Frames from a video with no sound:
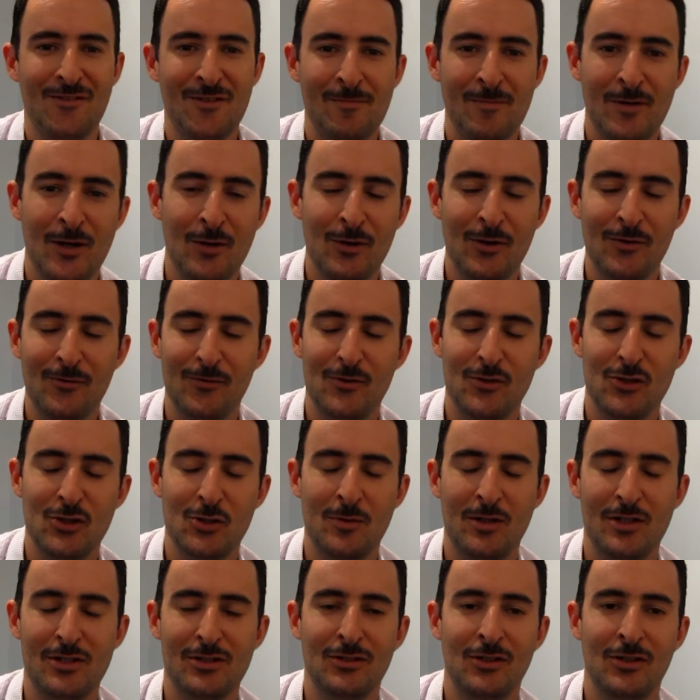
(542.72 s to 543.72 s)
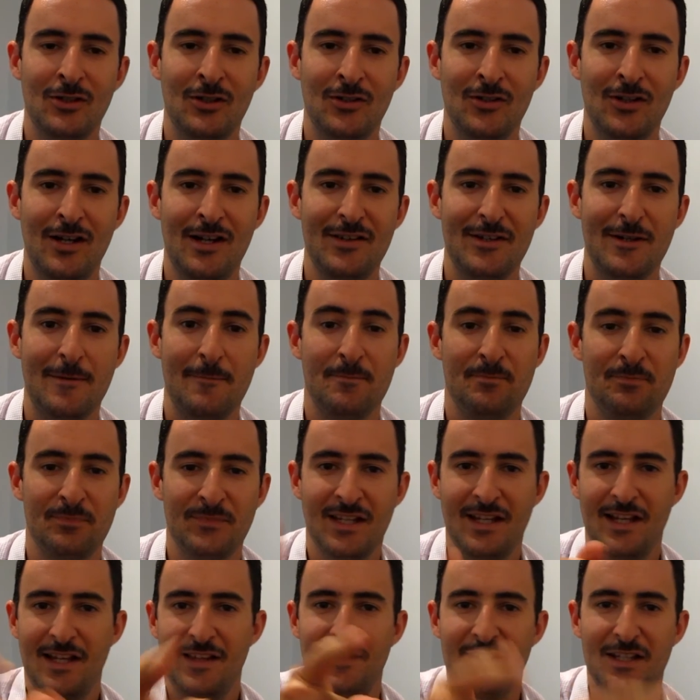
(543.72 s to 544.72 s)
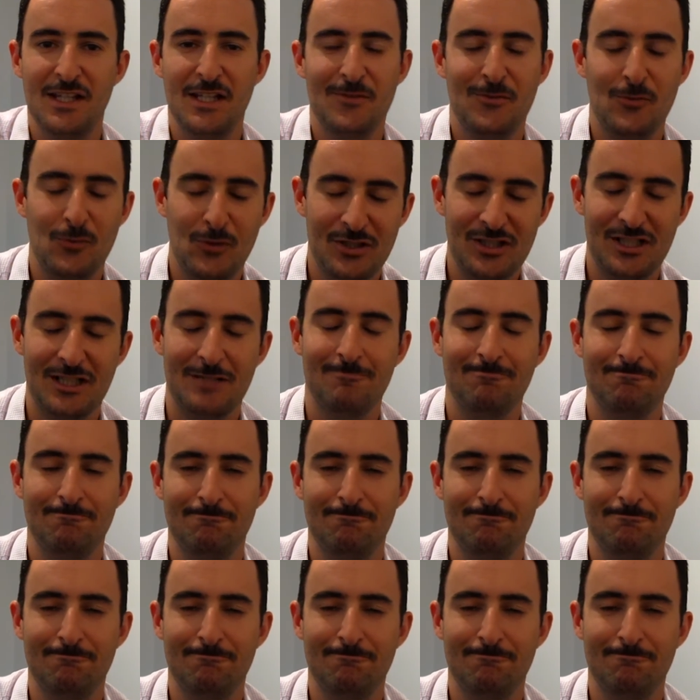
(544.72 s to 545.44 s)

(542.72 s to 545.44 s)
the mo on for too much longer either. Thank you for watching.